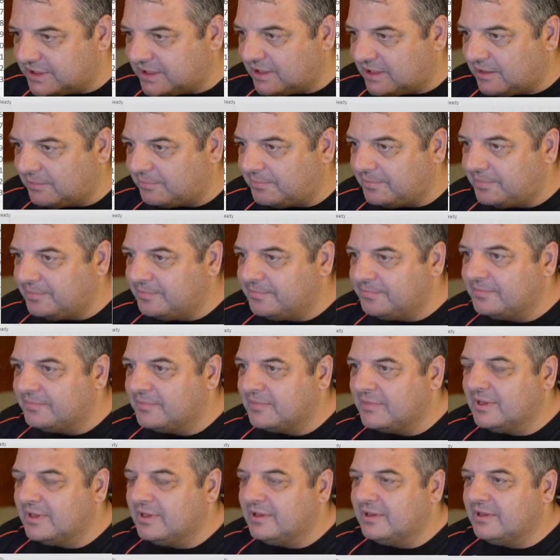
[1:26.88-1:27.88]
up.
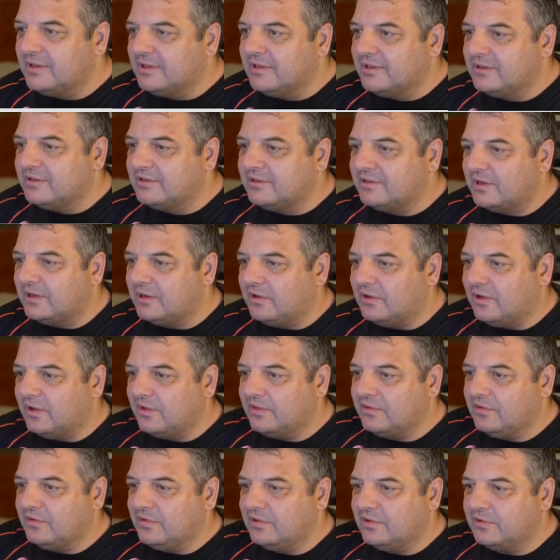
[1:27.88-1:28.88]
So I
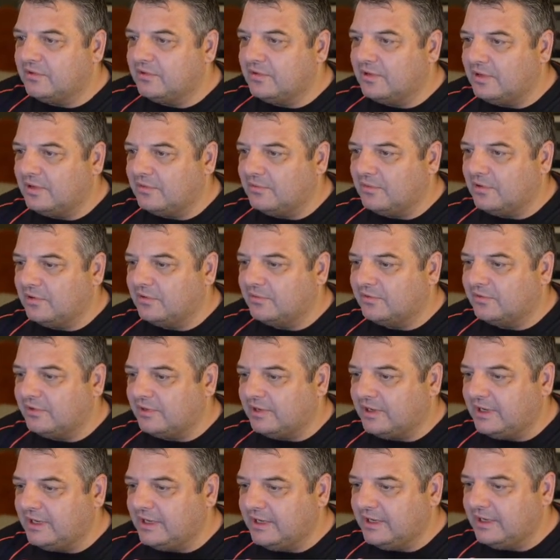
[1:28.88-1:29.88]
thought what I'll do
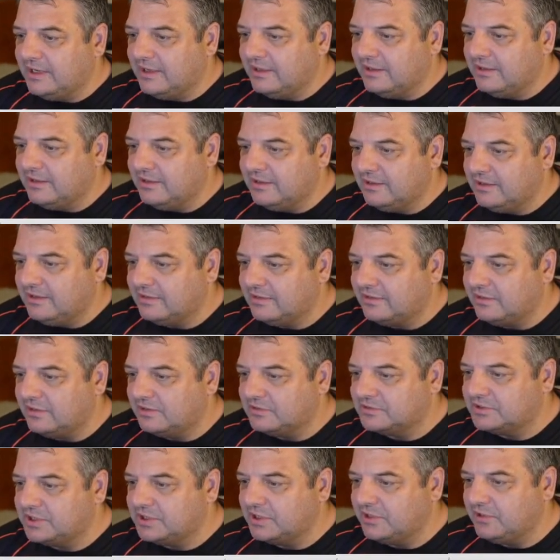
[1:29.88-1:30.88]
here is I'll
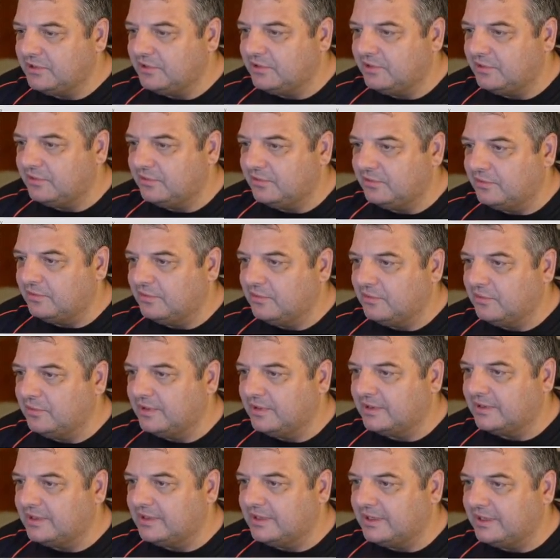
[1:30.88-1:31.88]
show you
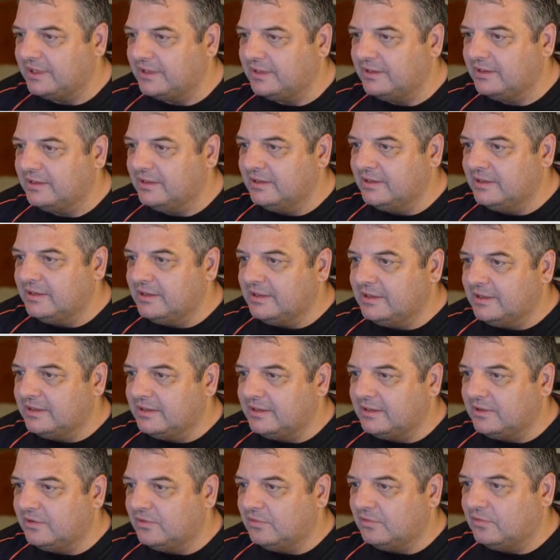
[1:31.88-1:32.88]
quickly
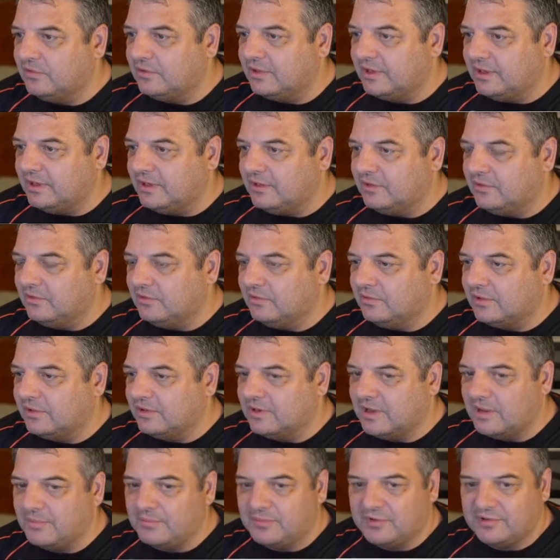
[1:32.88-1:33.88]
that all the
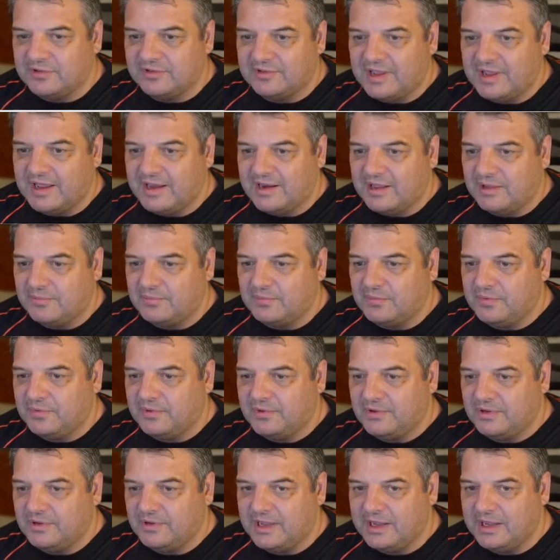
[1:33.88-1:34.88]
numbers add up
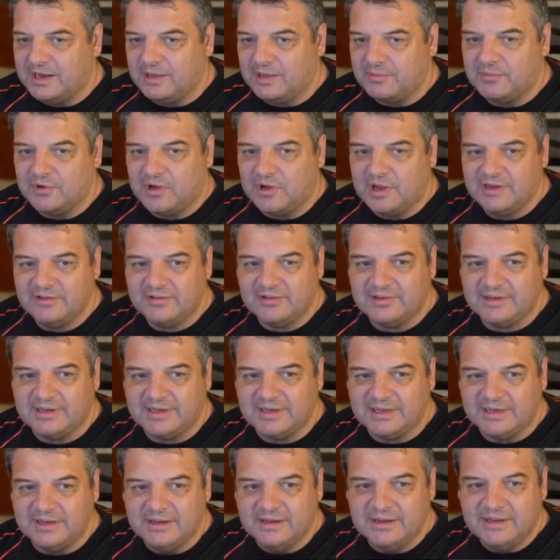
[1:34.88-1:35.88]

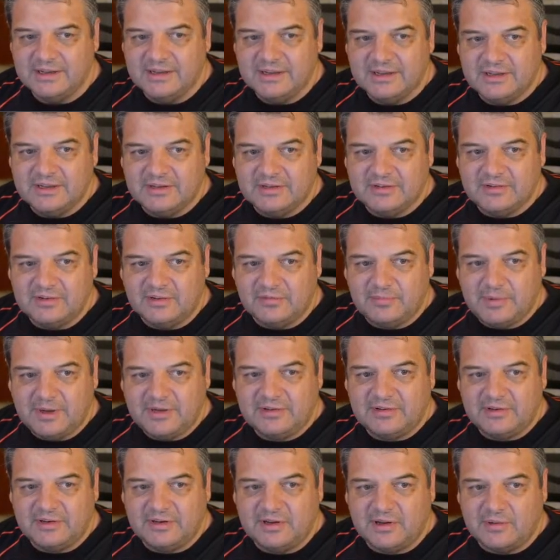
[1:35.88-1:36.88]
nicely. So I've
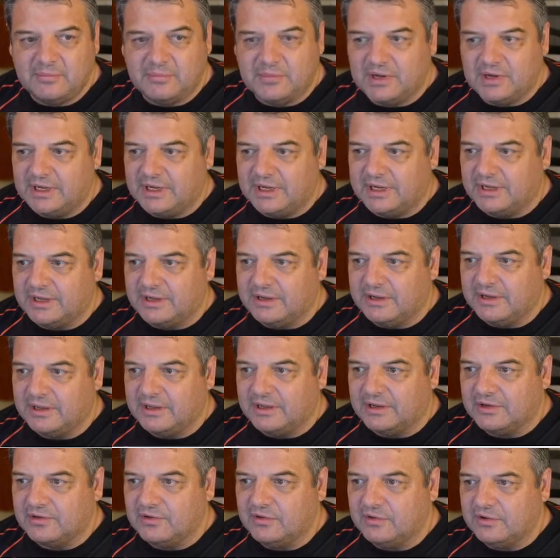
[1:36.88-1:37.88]
basically got
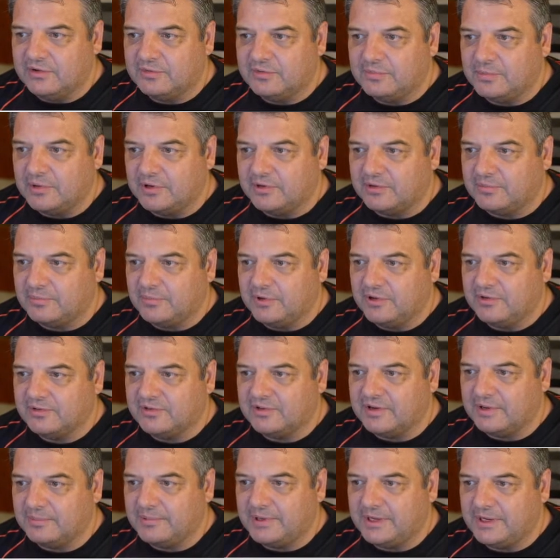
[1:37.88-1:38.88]
my CoinSpot deposit
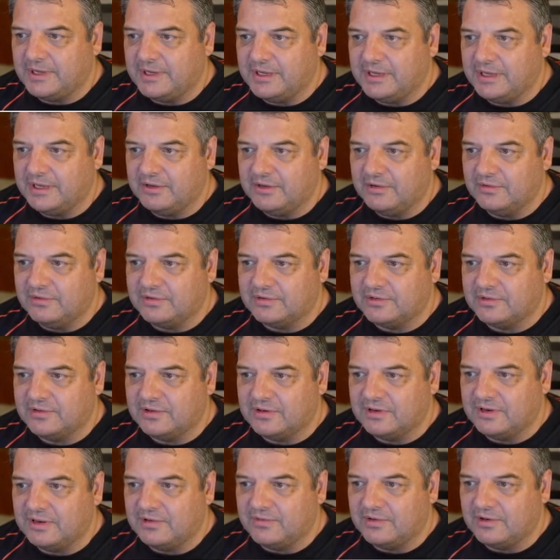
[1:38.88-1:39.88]
up here, which is
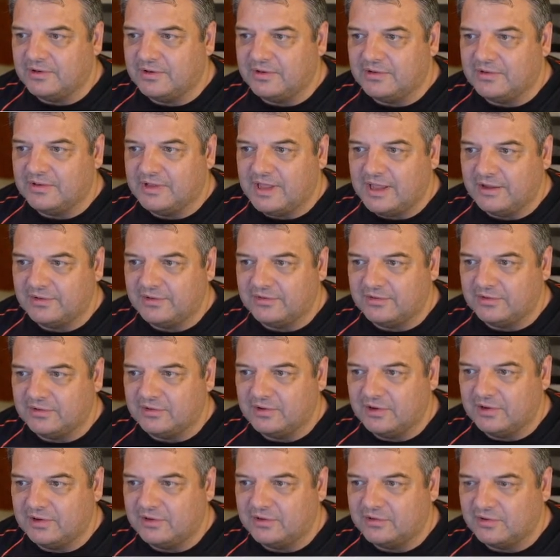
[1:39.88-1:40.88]

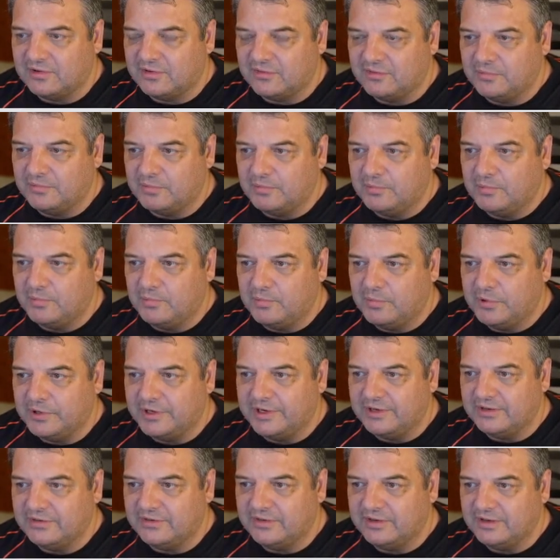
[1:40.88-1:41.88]
$11,000 I've put
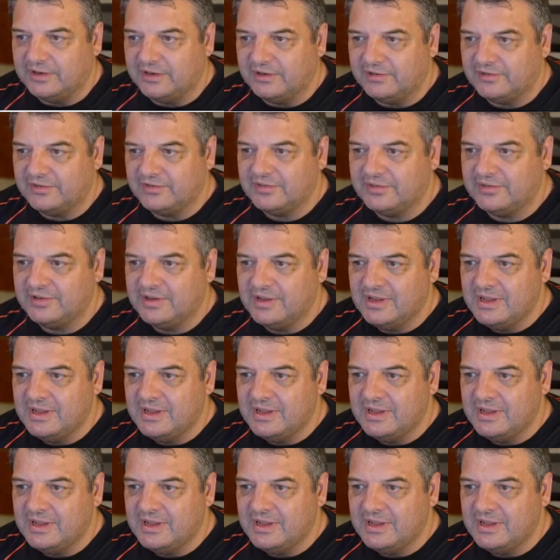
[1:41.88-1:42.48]
into this.